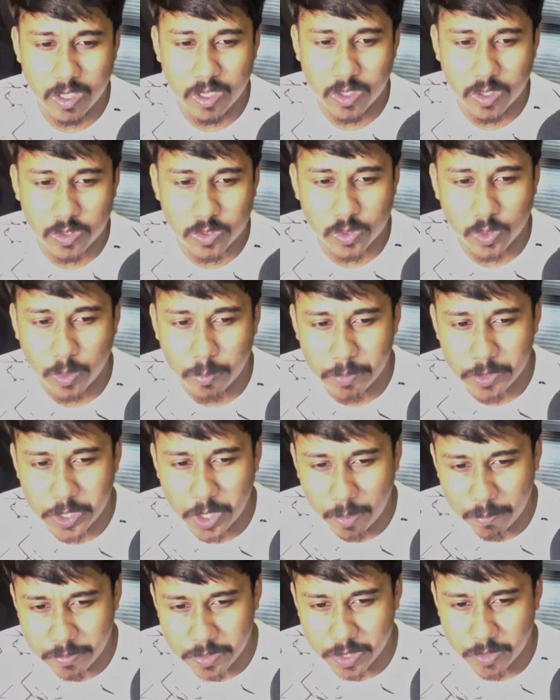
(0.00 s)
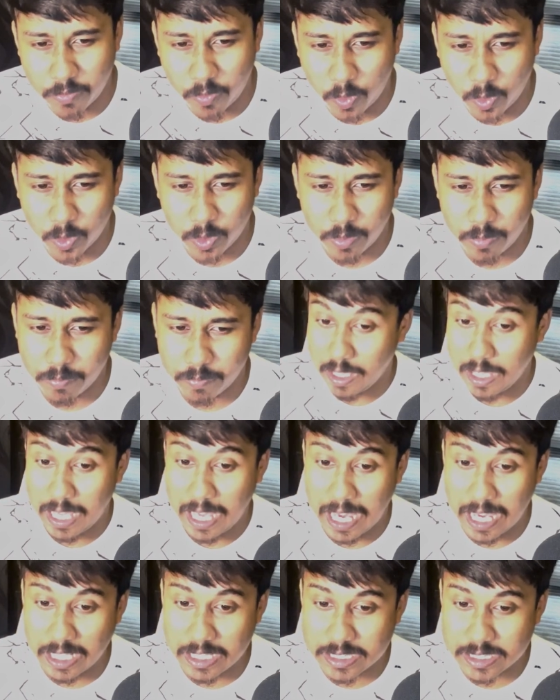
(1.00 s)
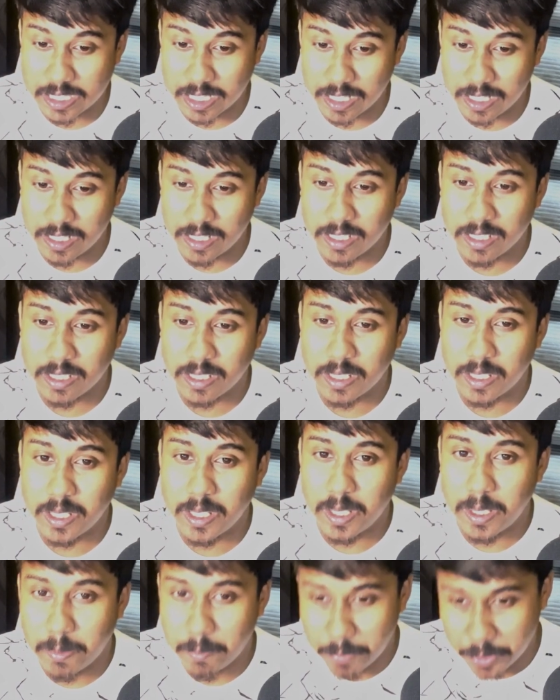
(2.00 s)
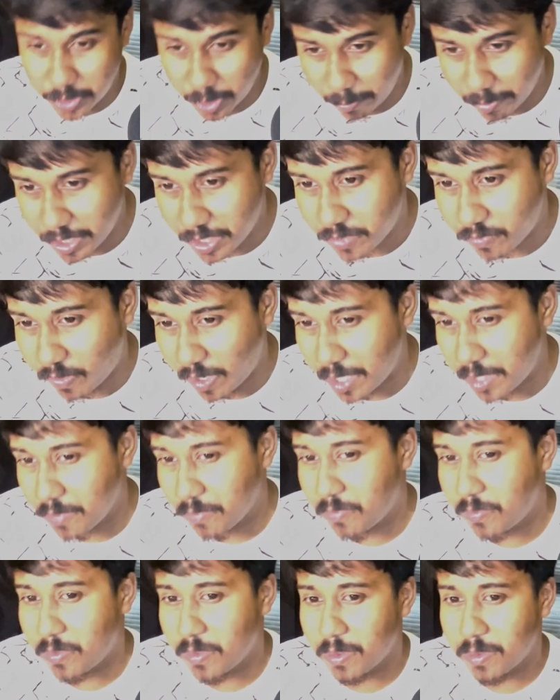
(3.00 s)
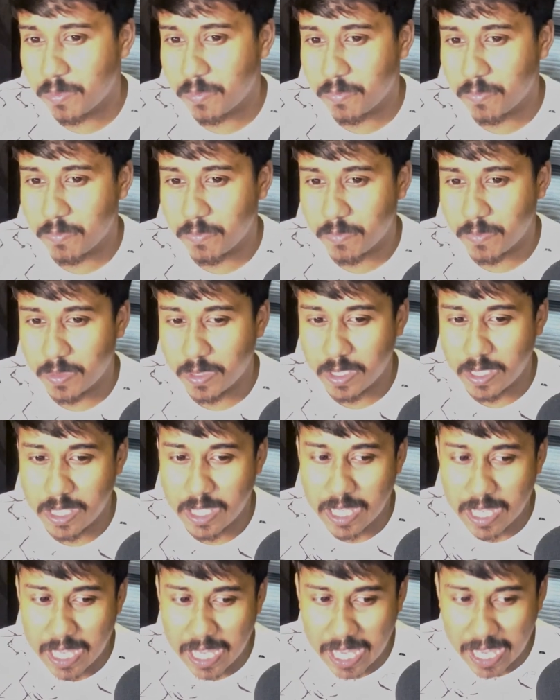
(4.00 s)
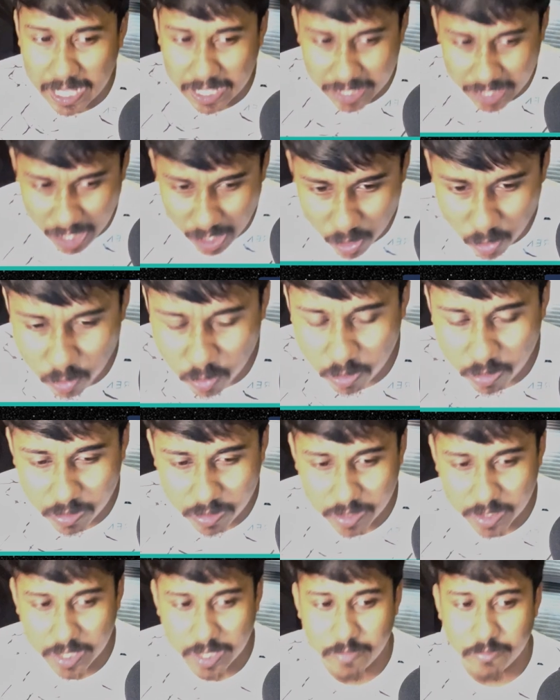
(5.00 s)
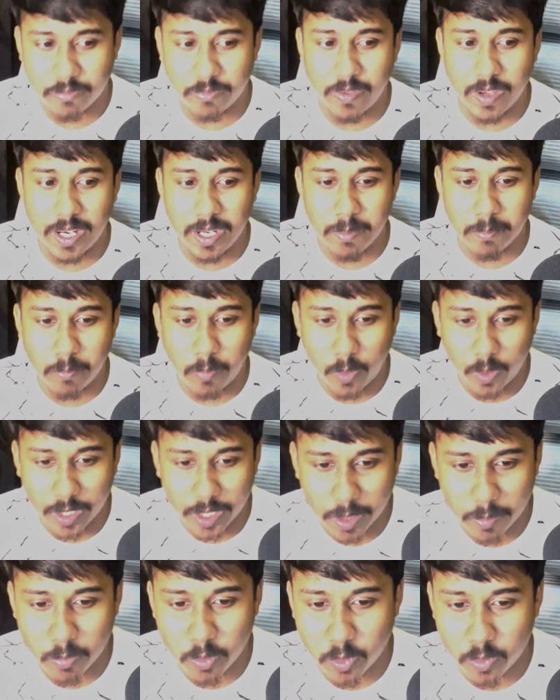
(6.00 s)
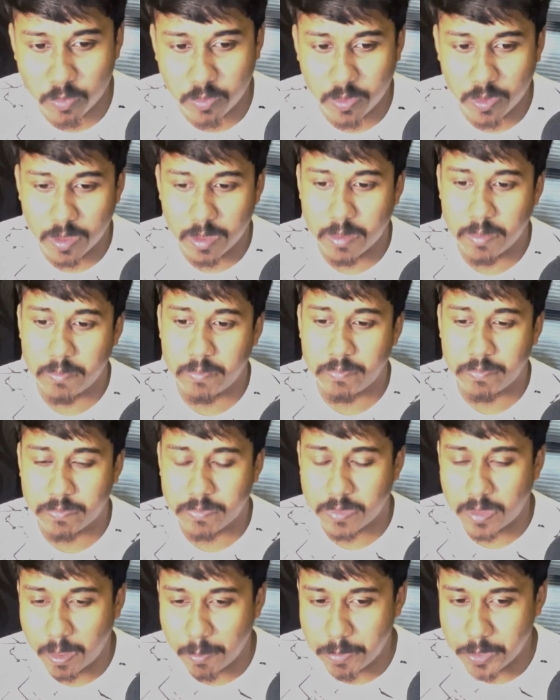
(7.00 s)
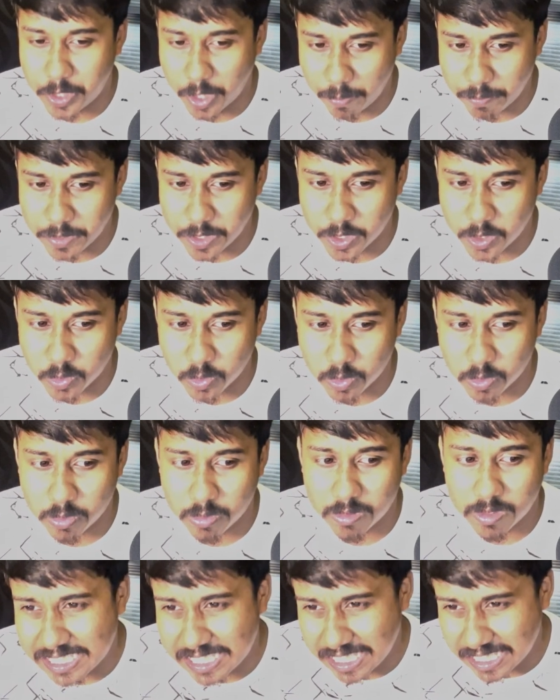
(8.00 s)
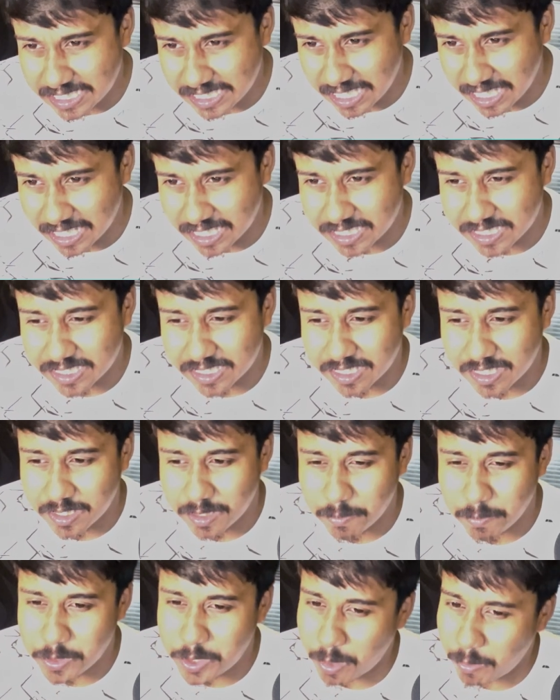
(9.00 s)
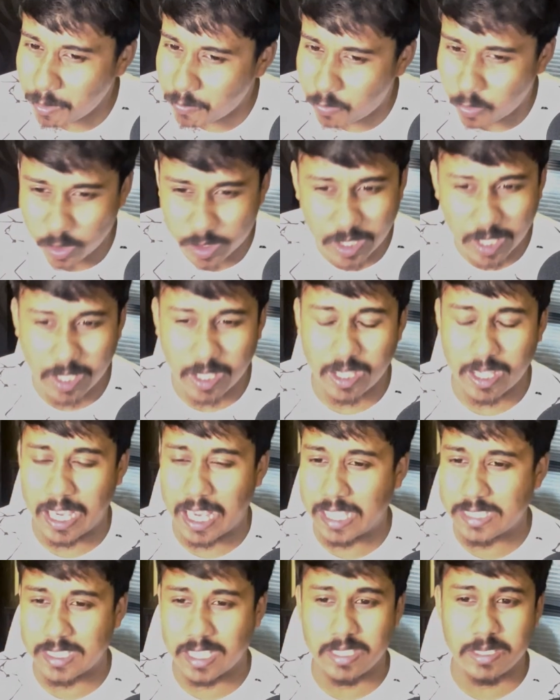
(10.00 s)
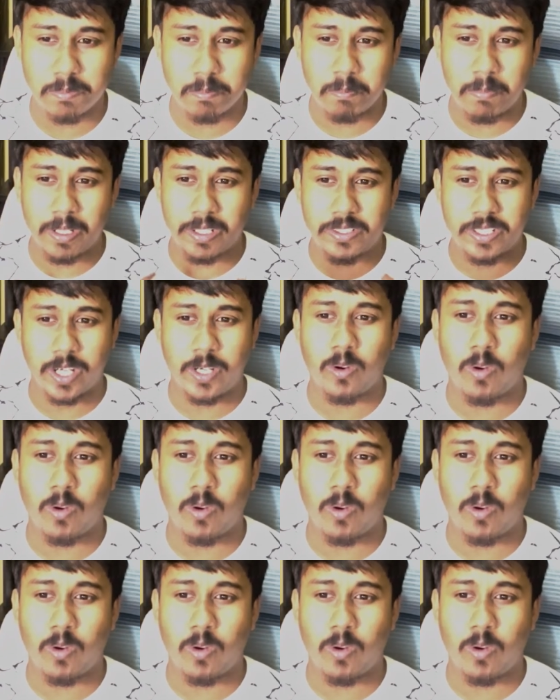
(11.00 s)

So bishop g4, h3, bishop h5, and now very important move, bishop g2, c6, bishop f4. As I mentioned